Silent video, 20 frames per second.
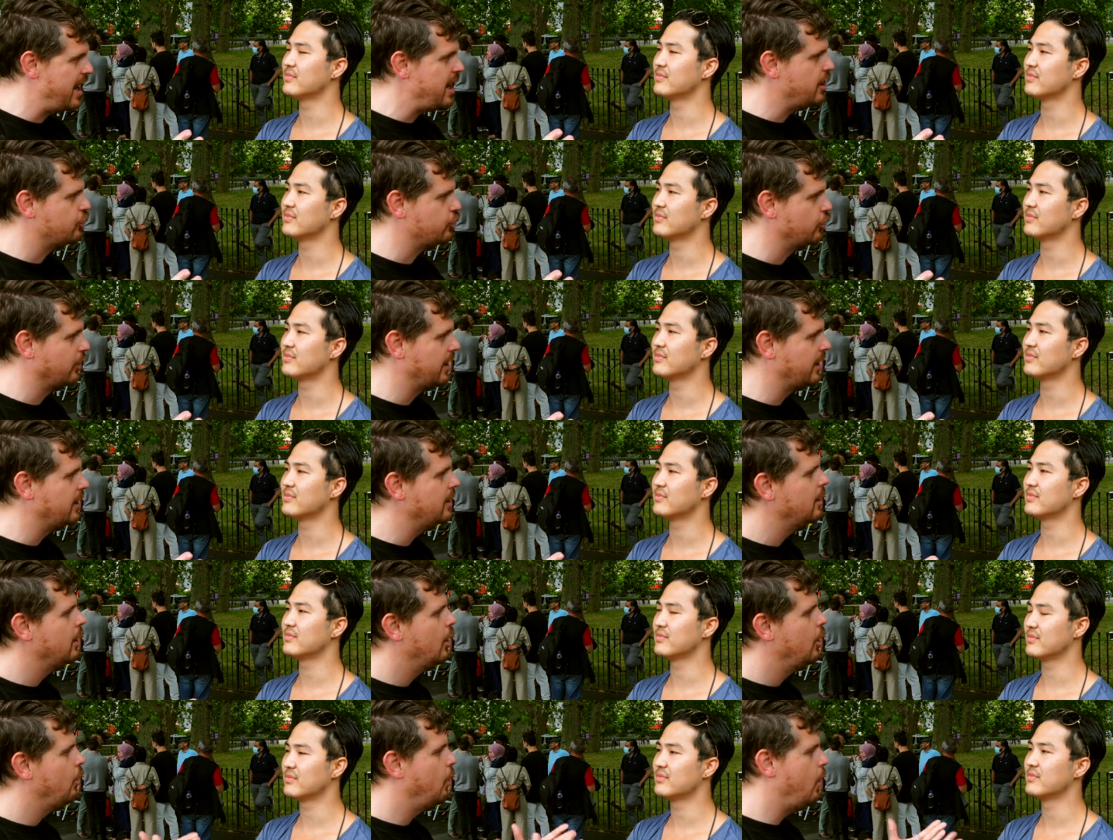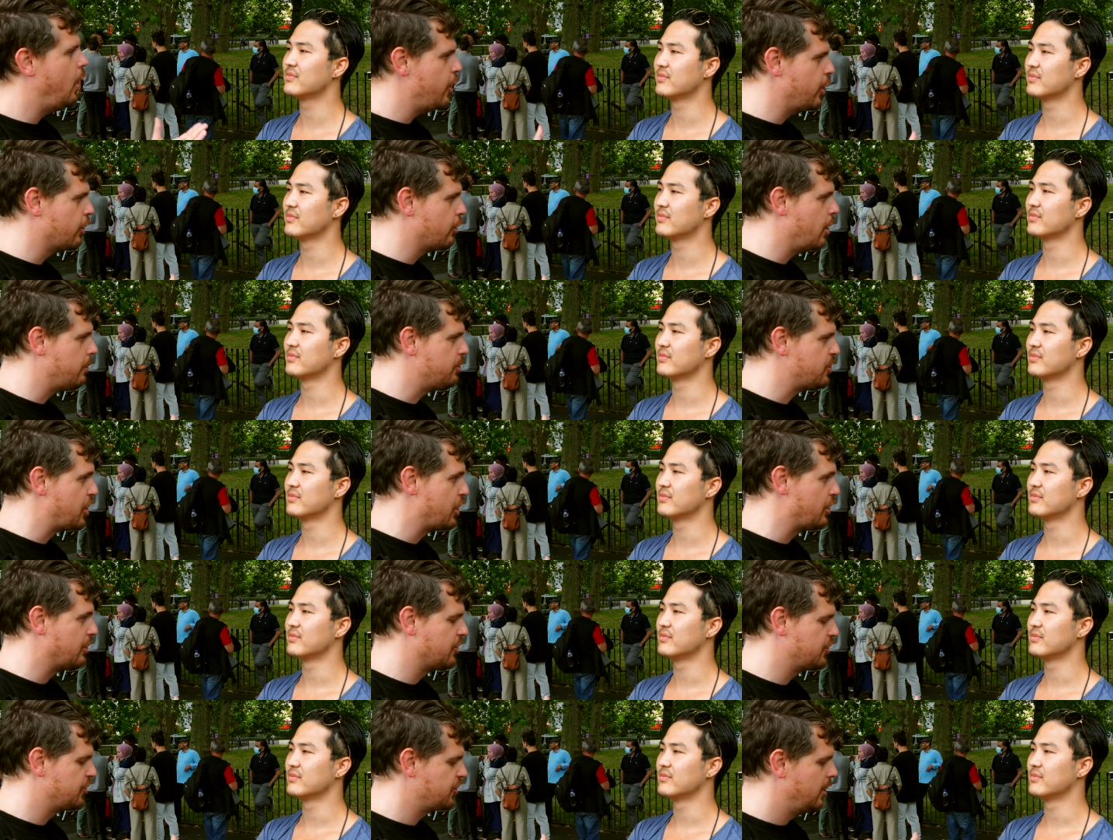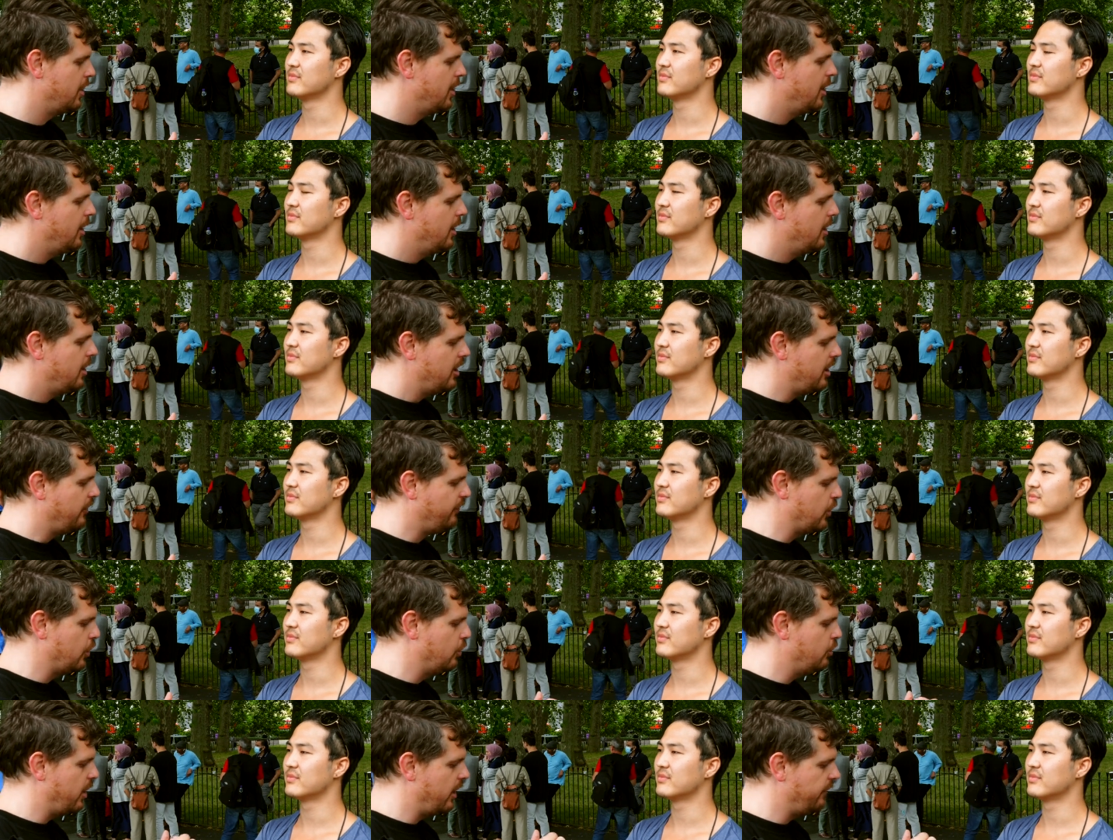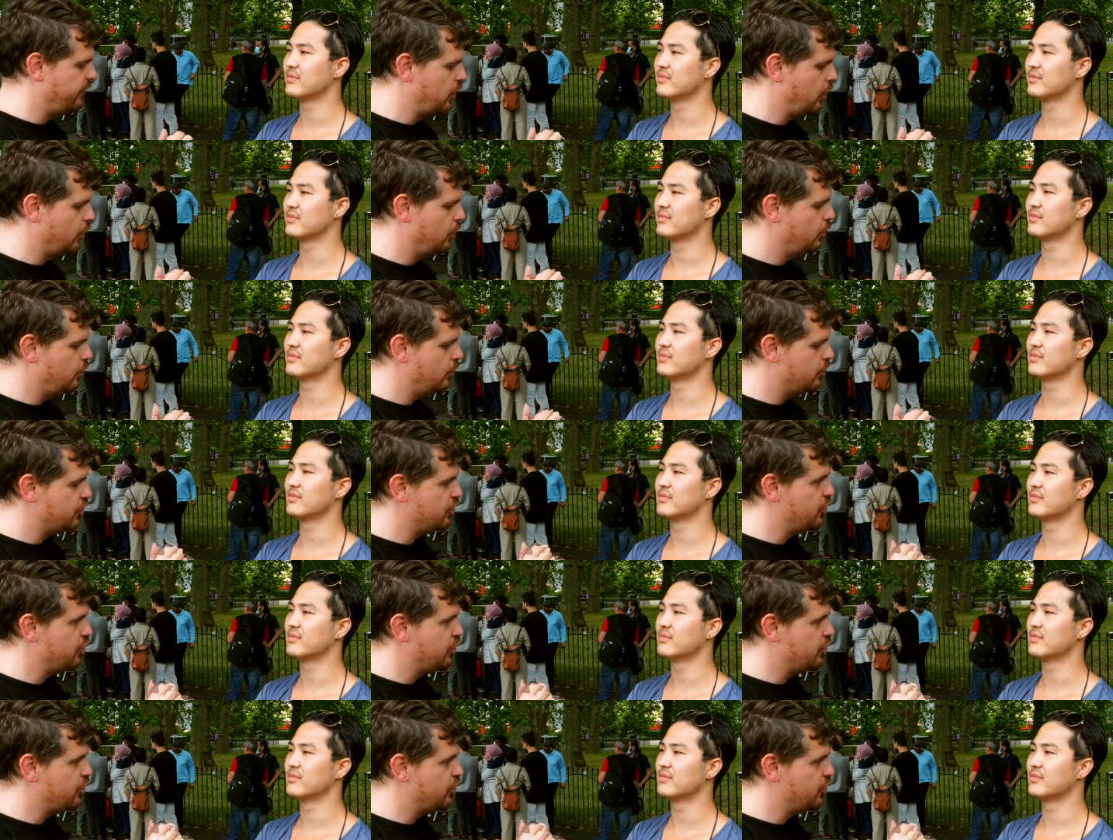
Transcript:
Speaker 1: naturally, what are your options? If you, if you,